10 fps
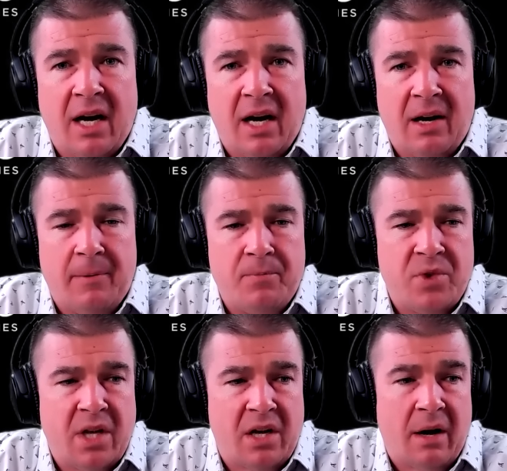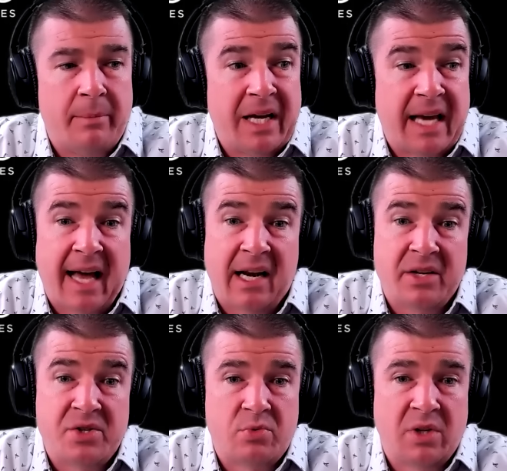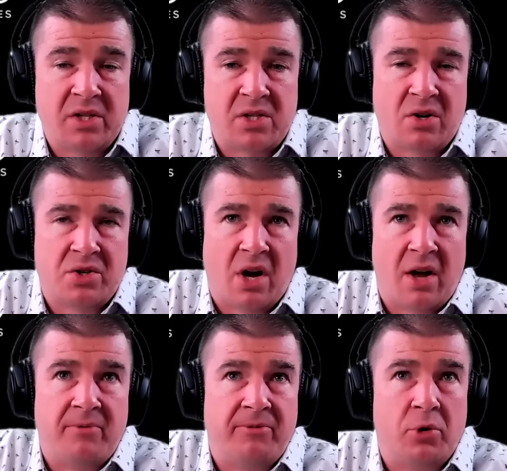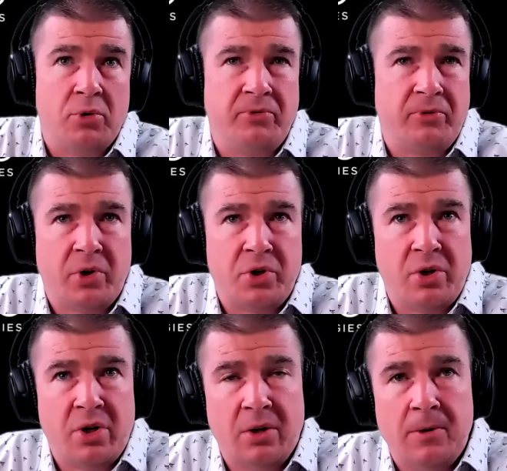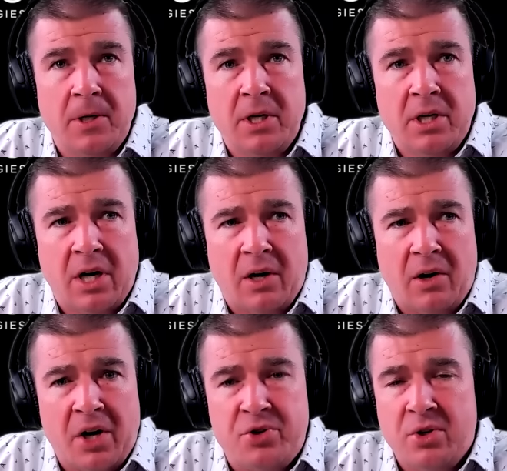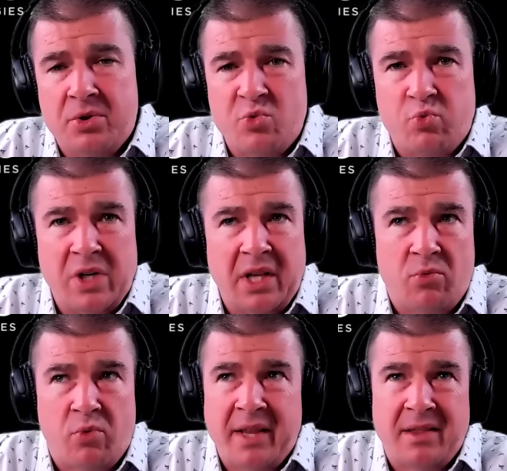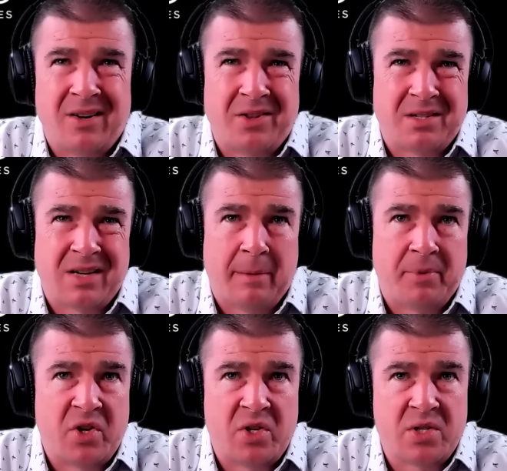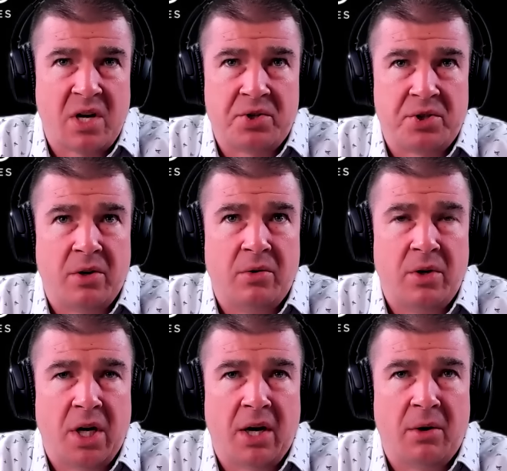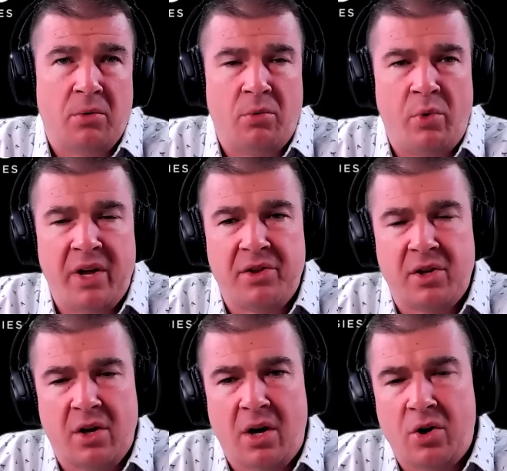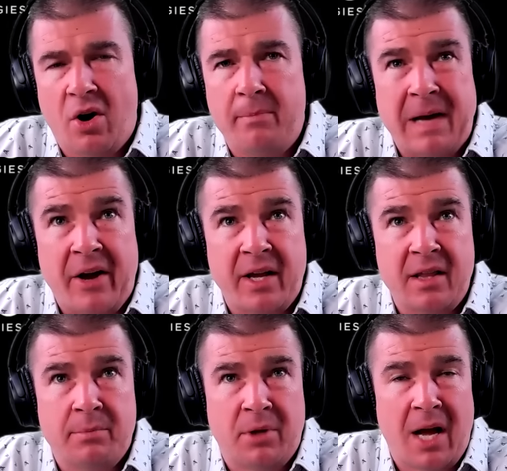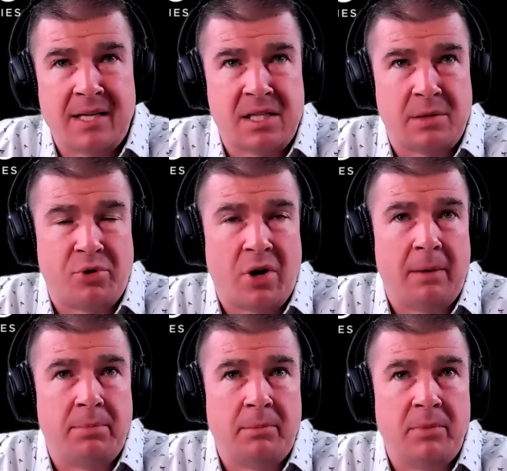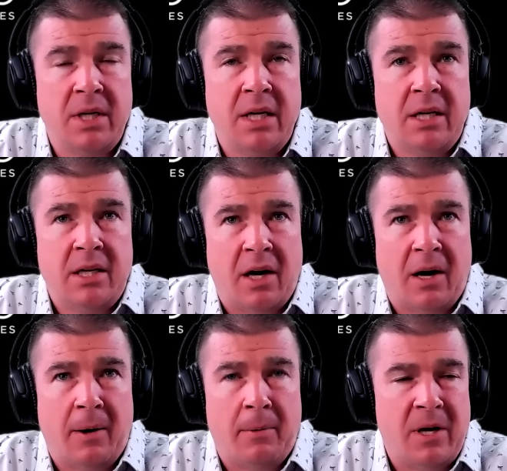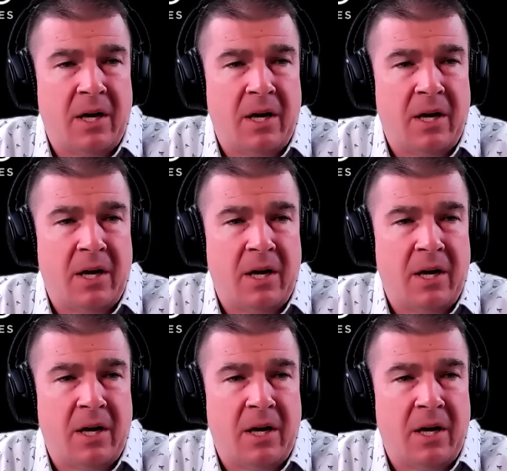um, the coming catalyst really start to unfold for Aduro. Uh, Aduro's really right there at the top of the discussion uh, with uh, combating the plastic problem uh,